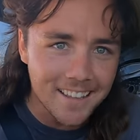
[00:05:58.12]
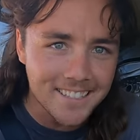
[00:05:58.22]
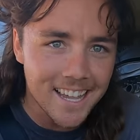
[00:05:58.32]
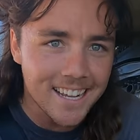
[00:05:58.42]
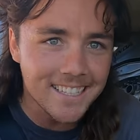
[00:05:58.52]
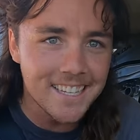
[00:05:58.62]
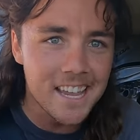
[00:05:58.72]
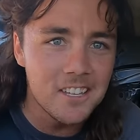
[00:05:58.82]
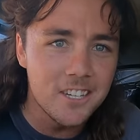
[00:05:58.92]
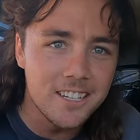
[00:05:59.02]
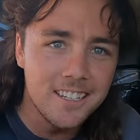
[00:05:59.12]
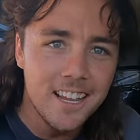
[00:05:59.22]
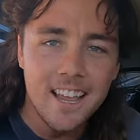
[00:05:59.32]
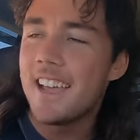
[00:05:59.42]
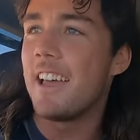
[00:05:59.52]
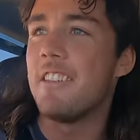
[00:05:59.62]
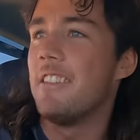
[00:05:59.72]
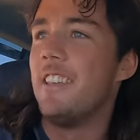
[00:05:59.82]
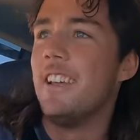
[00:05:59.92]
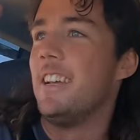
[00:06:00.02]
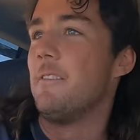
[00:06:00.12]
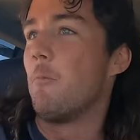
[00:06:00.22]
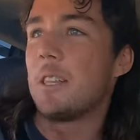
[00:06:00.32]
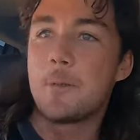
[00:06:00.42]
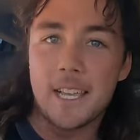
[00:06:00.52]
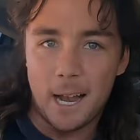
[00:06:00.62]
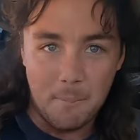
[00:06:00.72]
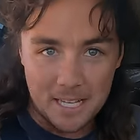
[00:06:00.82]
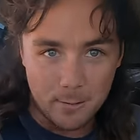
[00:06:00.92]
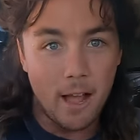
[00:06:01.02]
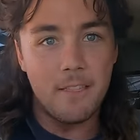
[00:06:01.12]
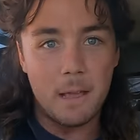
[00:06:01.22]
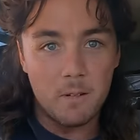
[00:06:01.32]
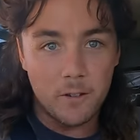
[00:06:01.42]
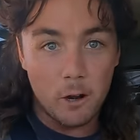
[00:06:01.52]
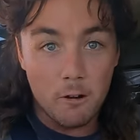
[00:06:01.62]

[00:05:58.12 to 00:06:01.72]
the second sand dune, and then once we get up this one, then we've got to